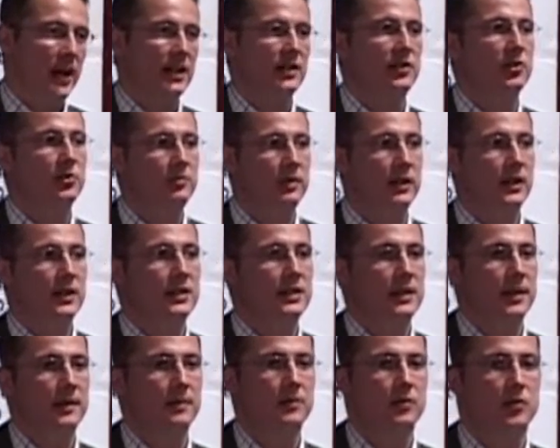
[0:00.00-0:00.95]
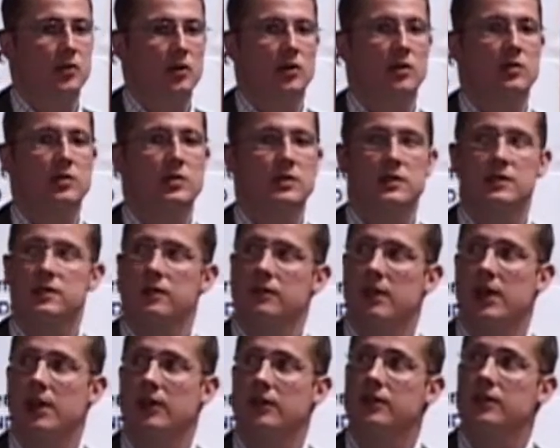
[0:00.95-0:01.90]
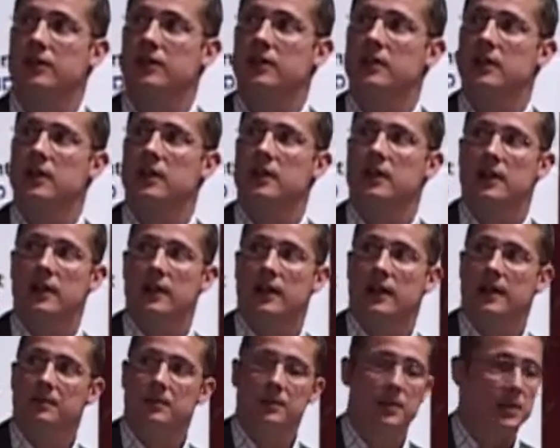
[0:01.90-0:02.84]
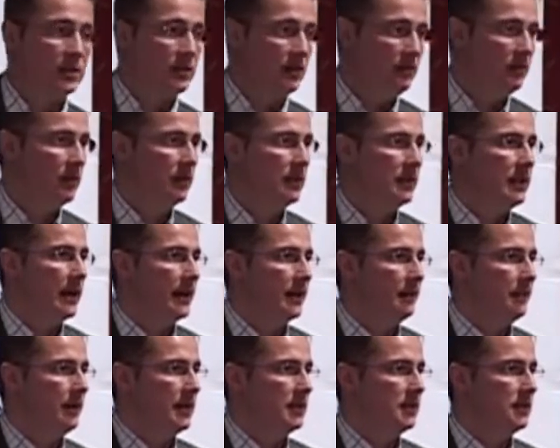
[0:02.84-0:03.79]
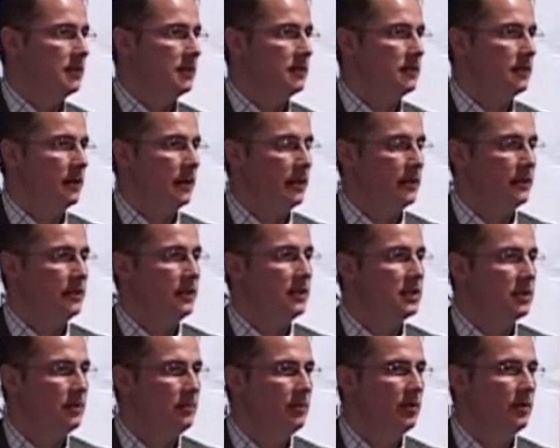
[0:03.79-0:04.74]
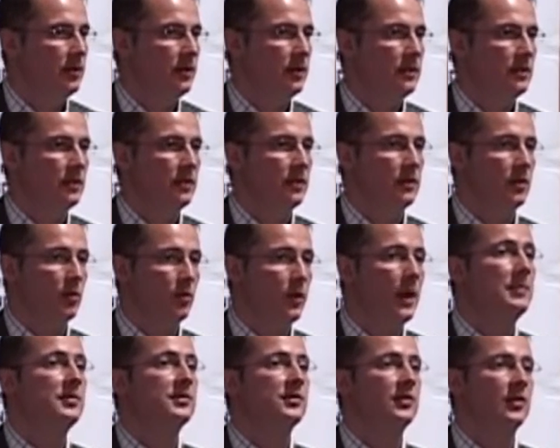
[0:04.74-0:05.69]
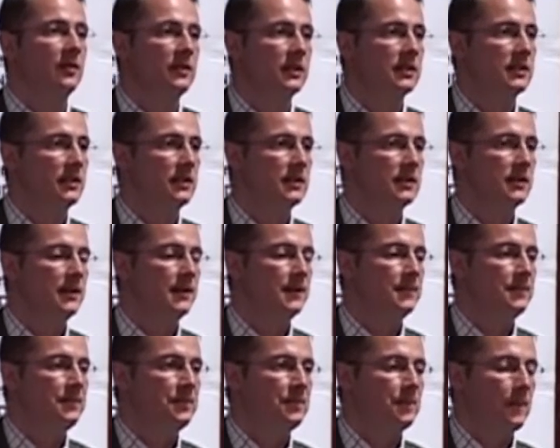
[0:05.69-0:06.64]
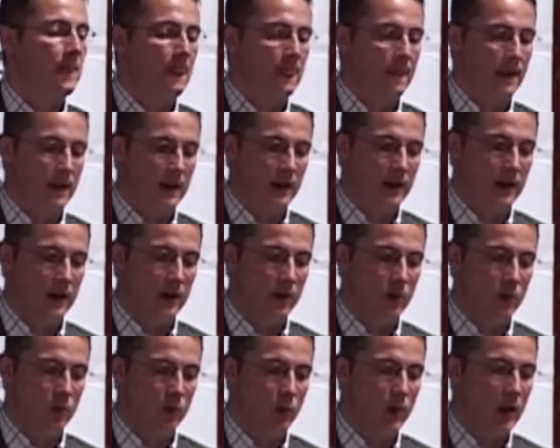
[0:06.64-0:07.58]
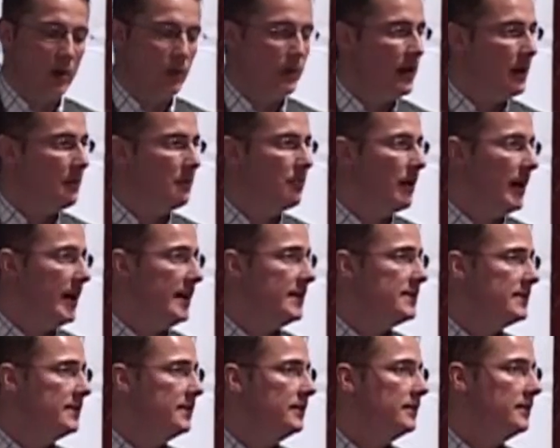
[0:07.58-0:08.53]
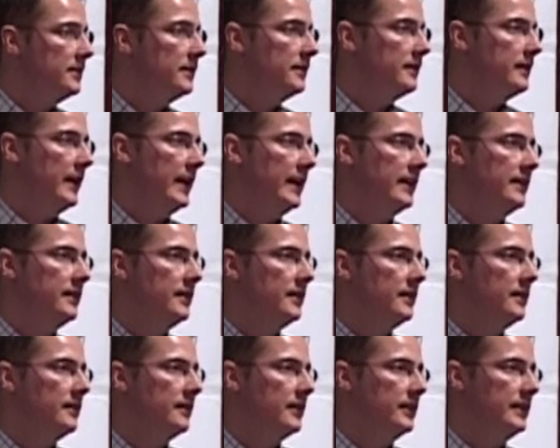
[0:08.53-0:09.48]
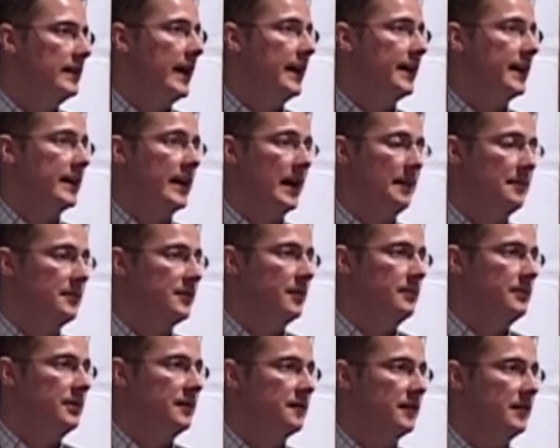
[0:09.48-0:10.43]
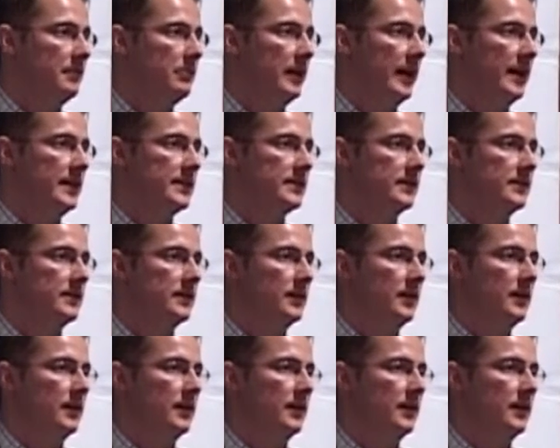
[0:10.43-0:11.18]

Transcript: to build solutions around distributed databases and distributed web services, where we embrace that the data comes from different places.